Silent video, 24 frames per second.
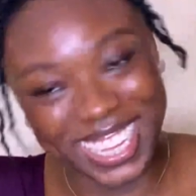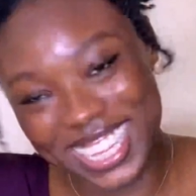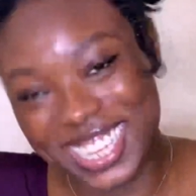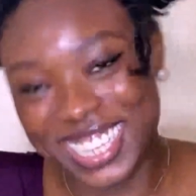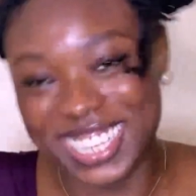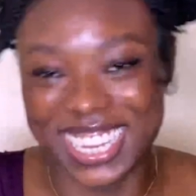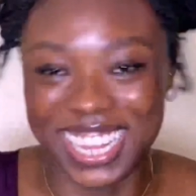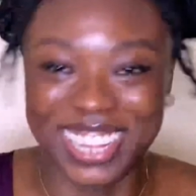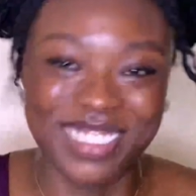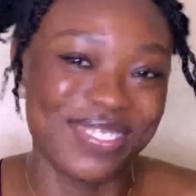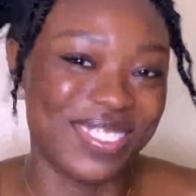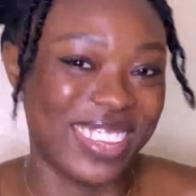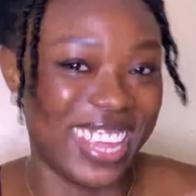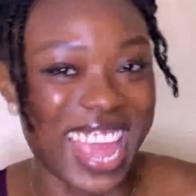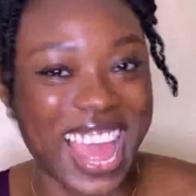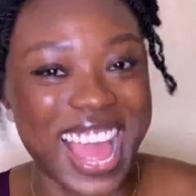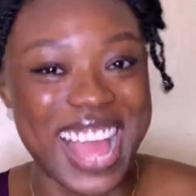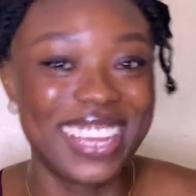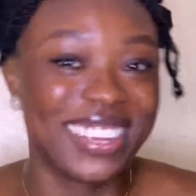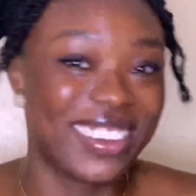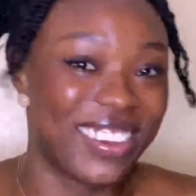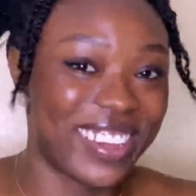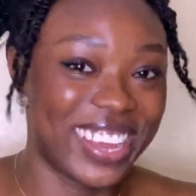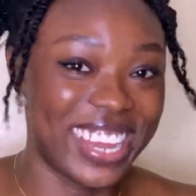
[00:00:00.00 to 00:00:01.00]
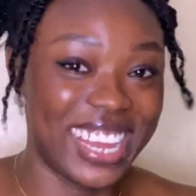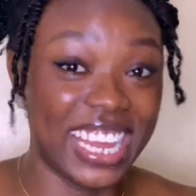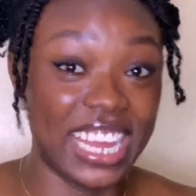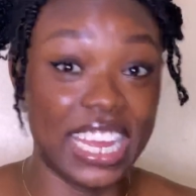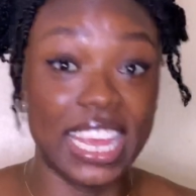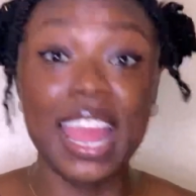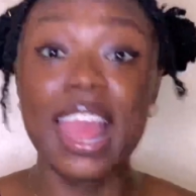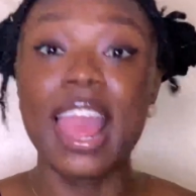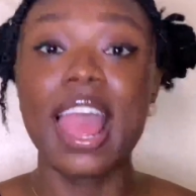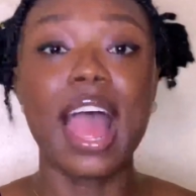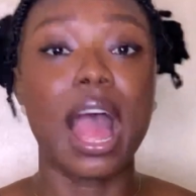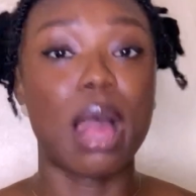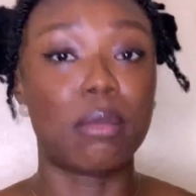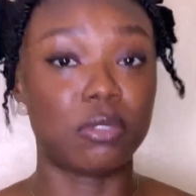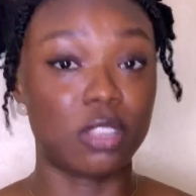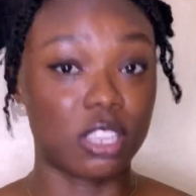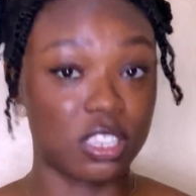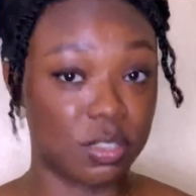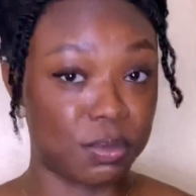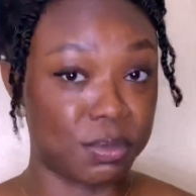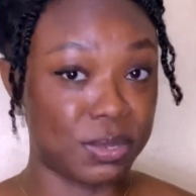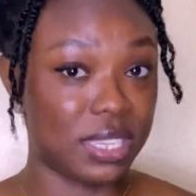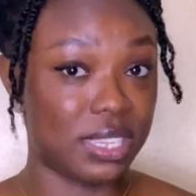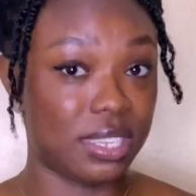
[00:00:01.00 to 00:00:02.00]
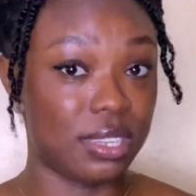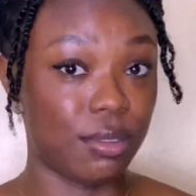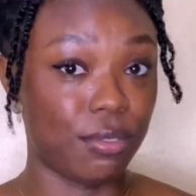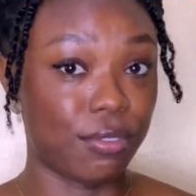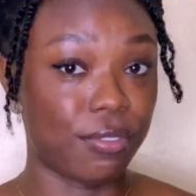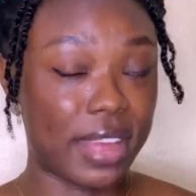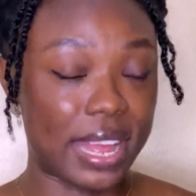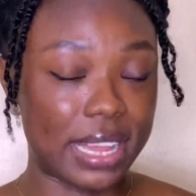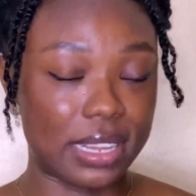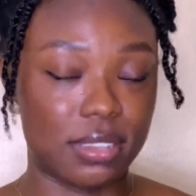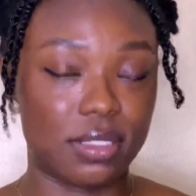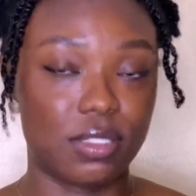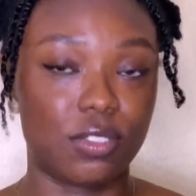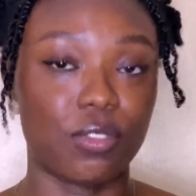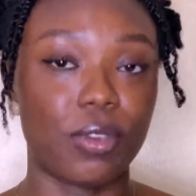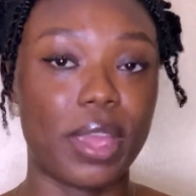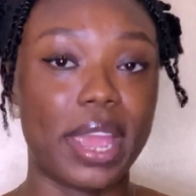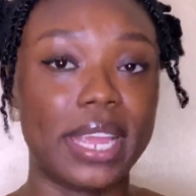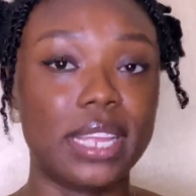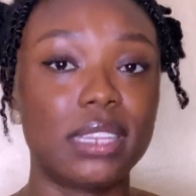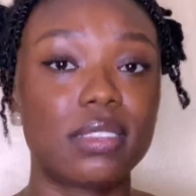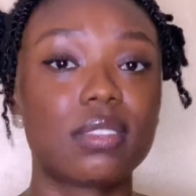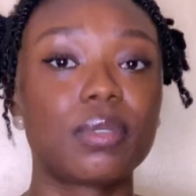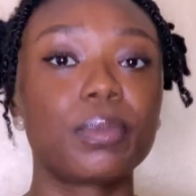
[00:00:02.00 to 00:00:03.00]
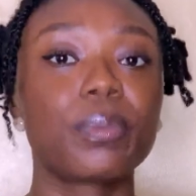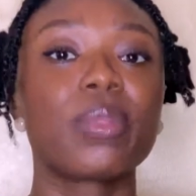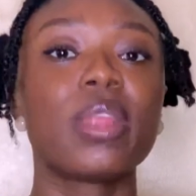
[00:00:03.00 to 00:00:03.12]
Don't be angry. I'm just spitting facts, right?